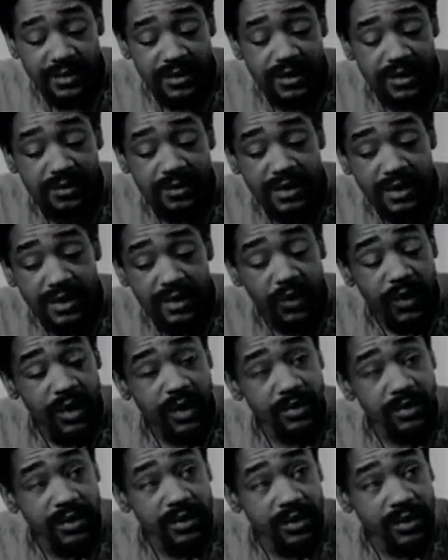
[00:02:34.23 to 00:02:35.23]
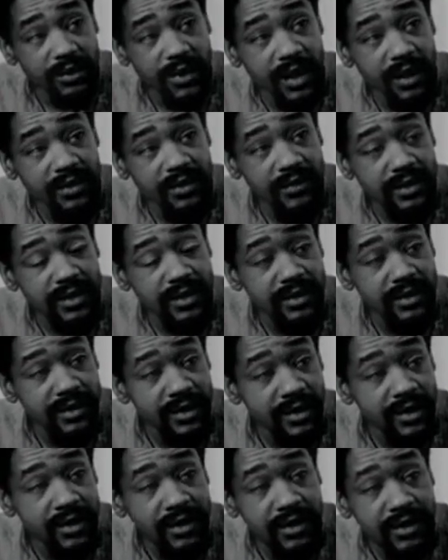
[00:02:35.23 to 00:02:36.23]
It'd be equated with the amount of
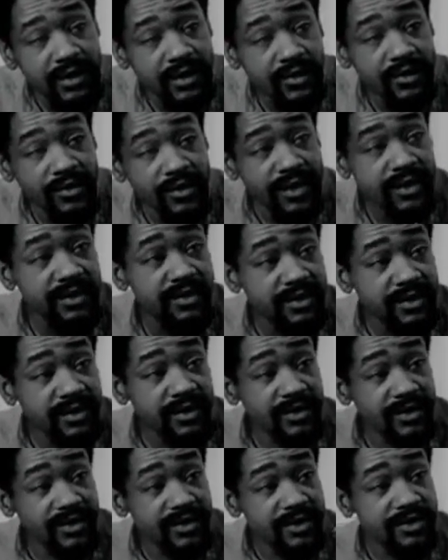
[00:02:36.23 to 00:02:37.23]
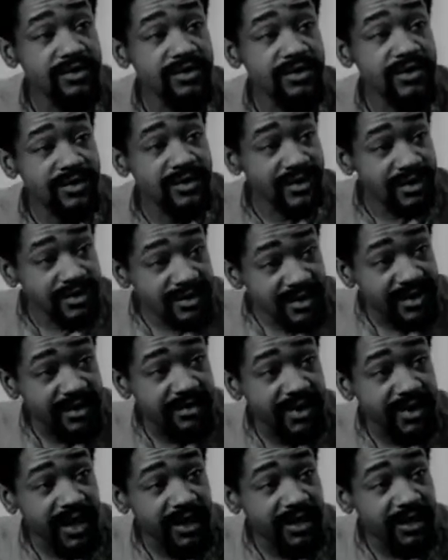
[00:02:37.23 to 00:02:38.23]
grease, you know, and the juices and
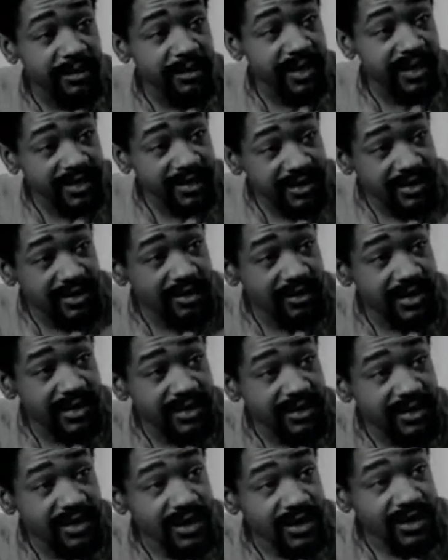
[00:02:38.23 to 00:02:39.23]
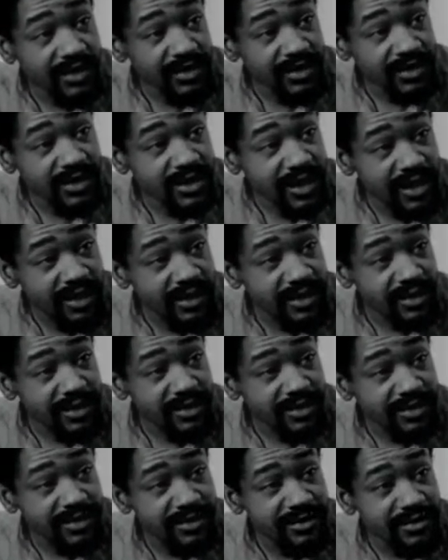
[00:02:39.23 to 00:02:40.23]
seeped out of the meat, you know, into that, you know, it's kind of
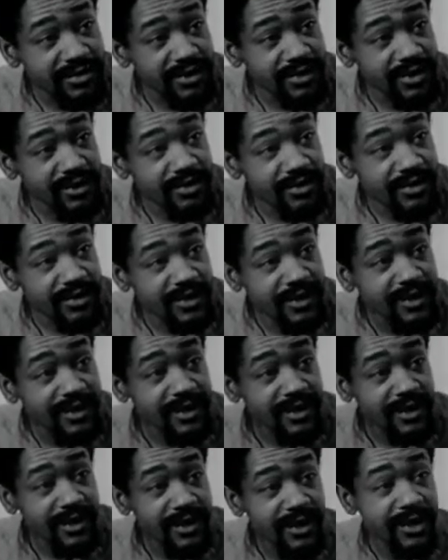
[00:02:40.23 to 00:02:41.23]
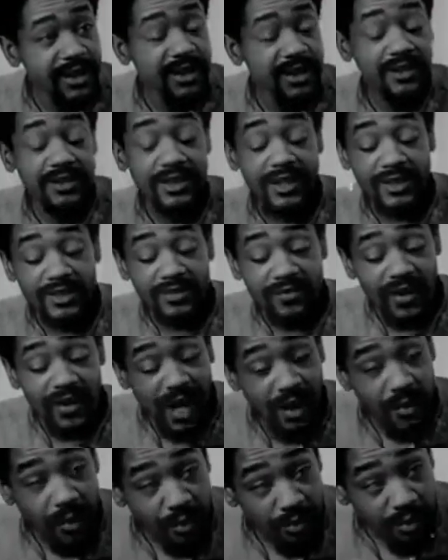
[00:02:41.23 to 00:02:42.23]
cooked too, you know. And you let the
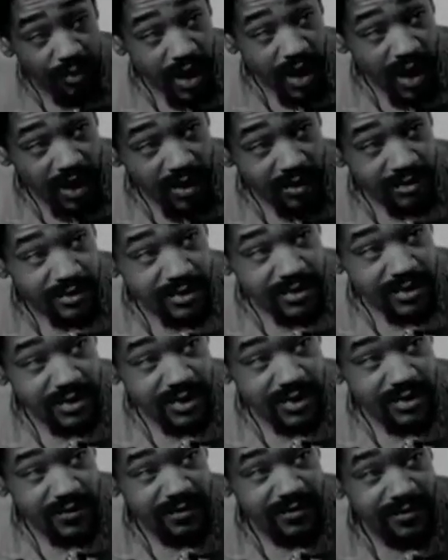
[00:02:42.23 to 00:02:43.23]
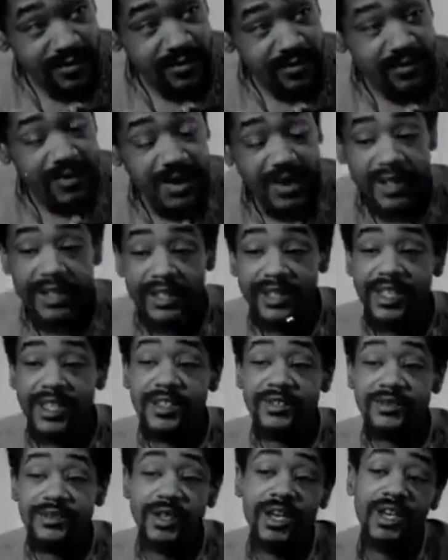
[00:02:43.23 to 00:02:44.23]
flour brown, you see. And then
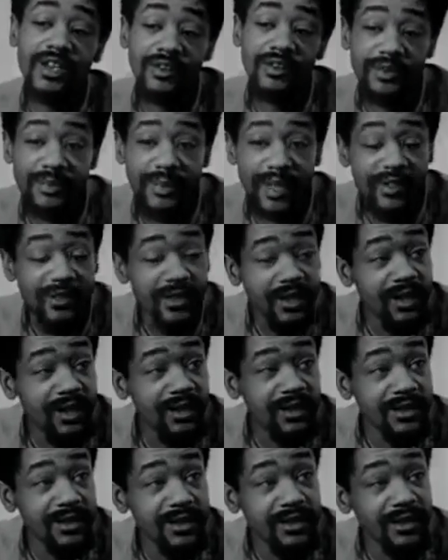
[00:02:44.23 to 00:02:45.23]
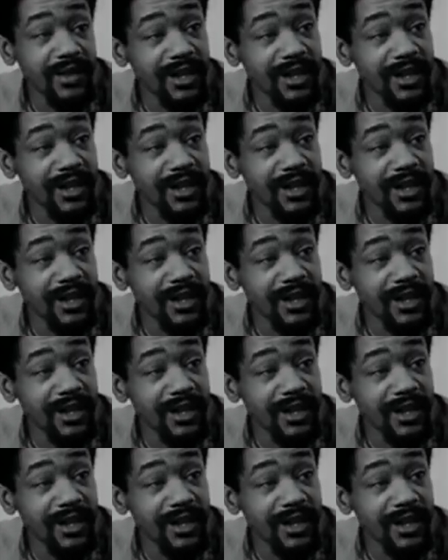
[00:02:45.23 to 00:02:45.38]
that's when I go to my thing, you know.